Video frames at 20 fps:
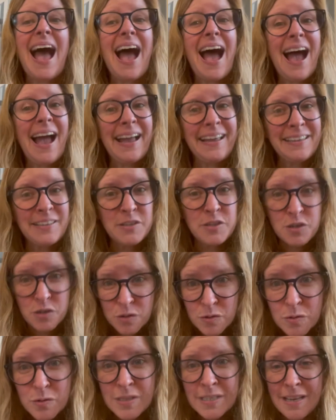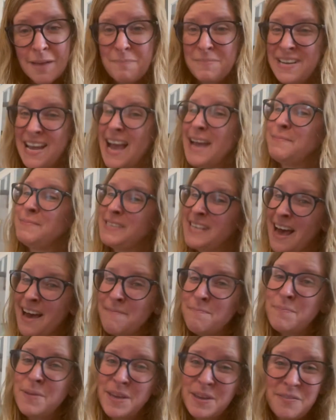I do sometimes
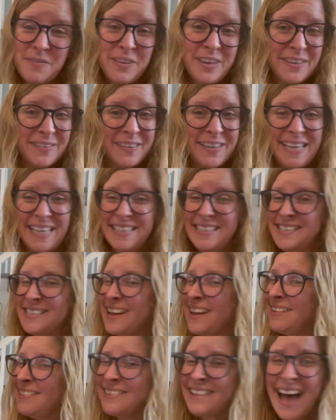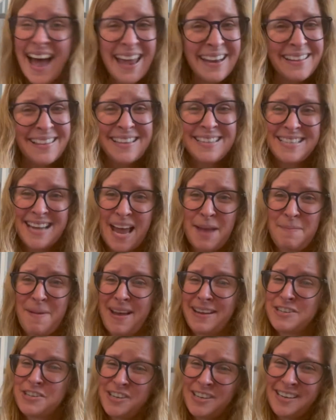have big feelings, a lot of the time
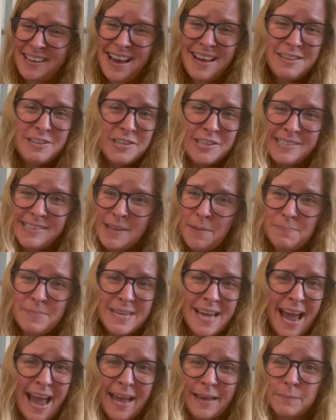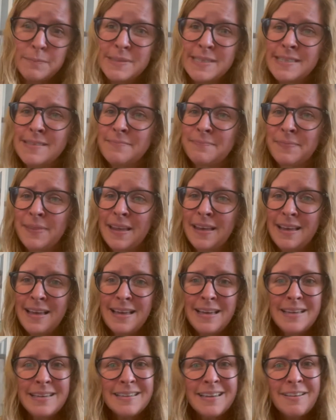actually, not just sometimes.
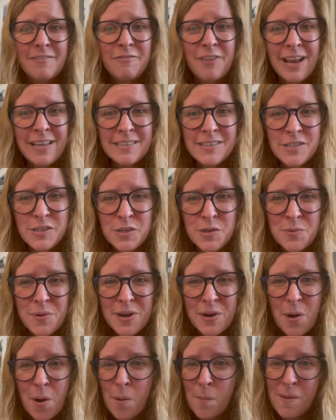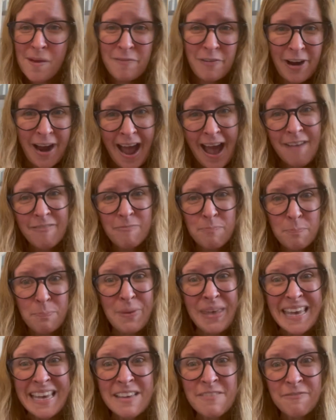Friends, do you at home ever have
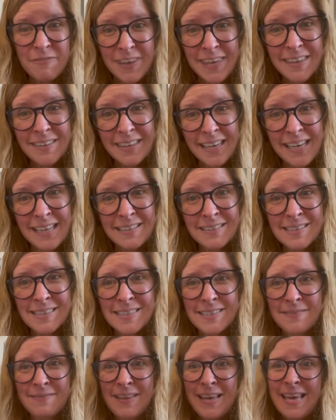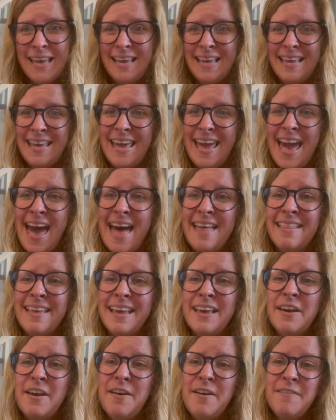big feelings? Yeah, like
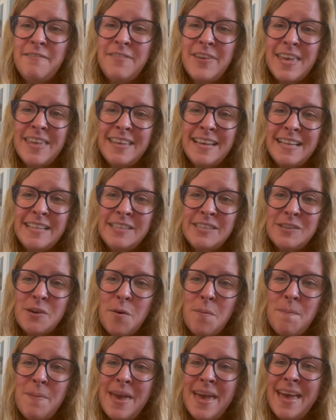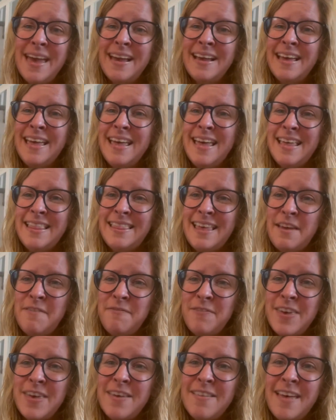feelings so big, they
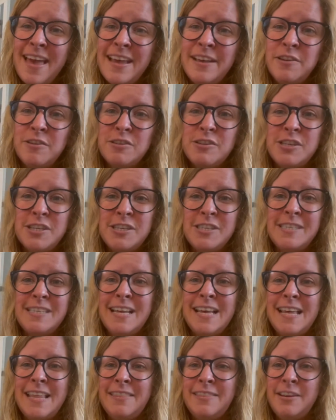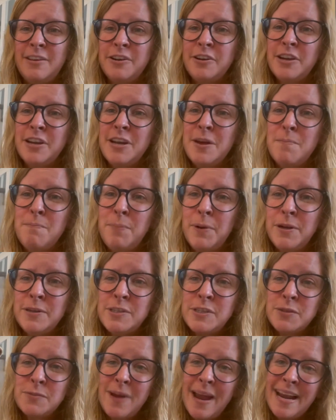feel like you're just, they're gonna
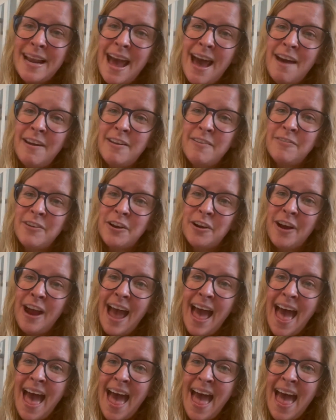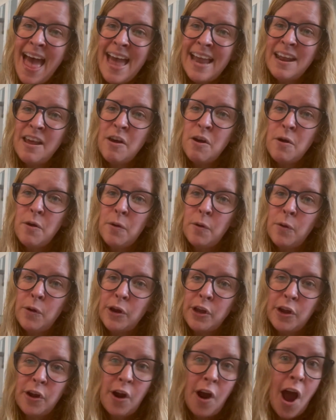burst right out of your head or
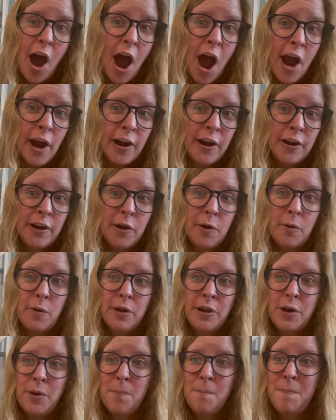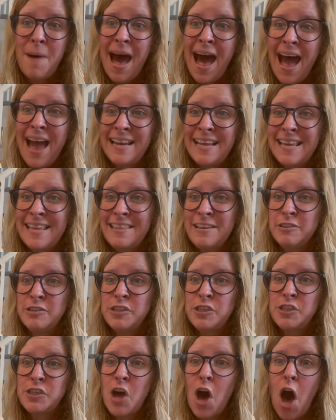your heart or your body. They're
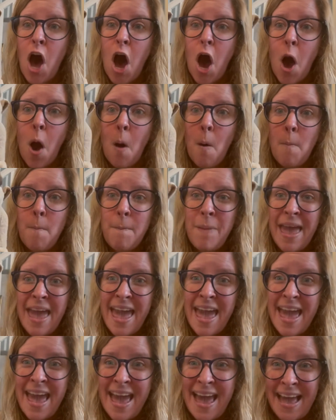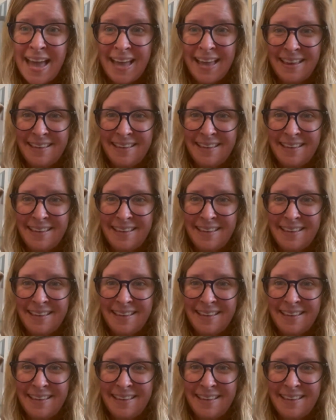so big.